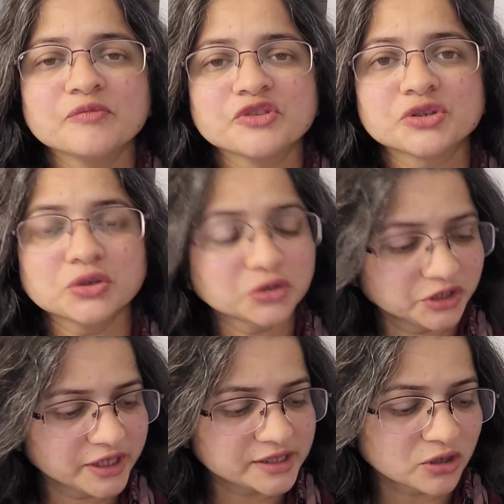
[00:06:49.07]
So
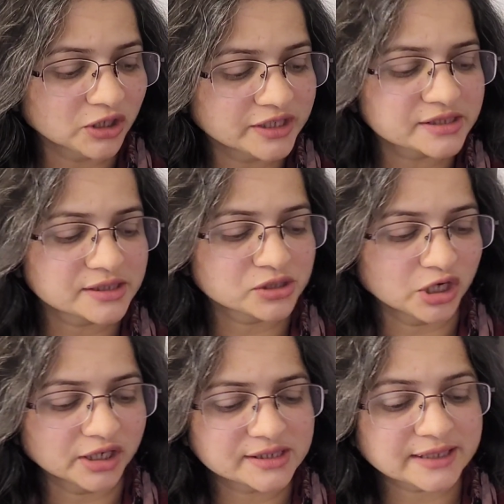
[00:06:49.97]
these
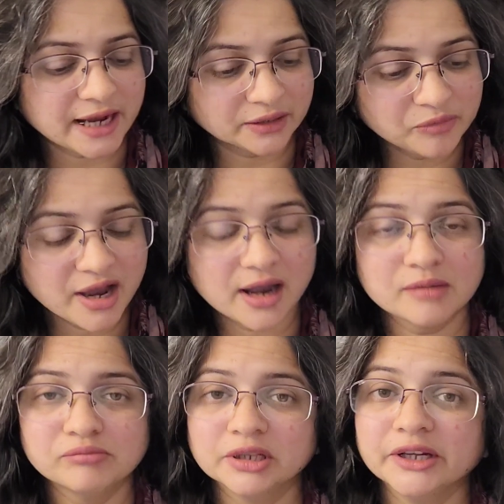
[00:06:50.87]
disorders can be
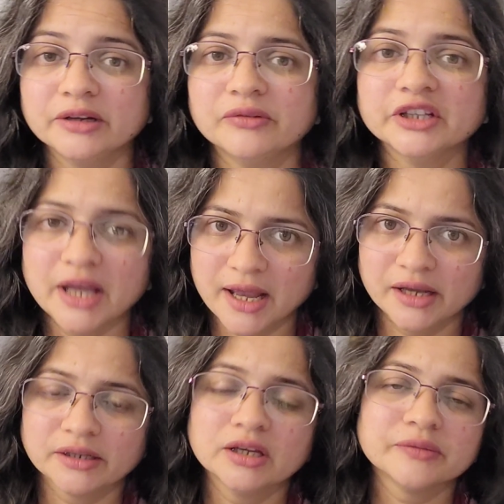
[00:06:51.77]
accompanied with
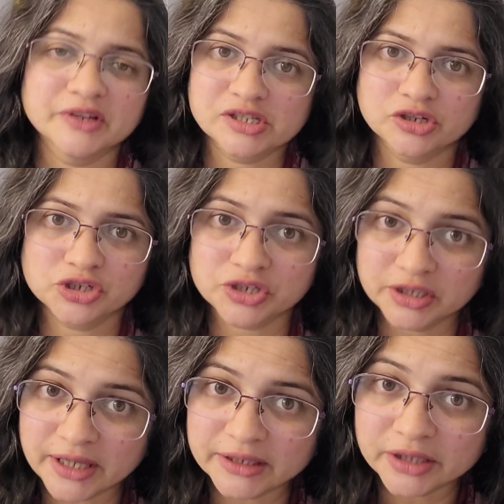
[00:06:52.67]
anger,
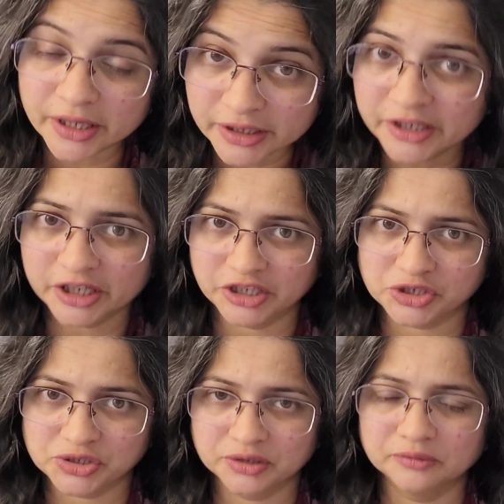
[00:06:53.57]
frustration, and
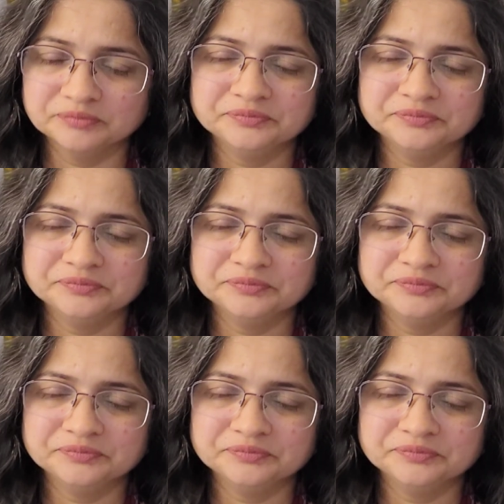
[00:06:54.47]
irritation.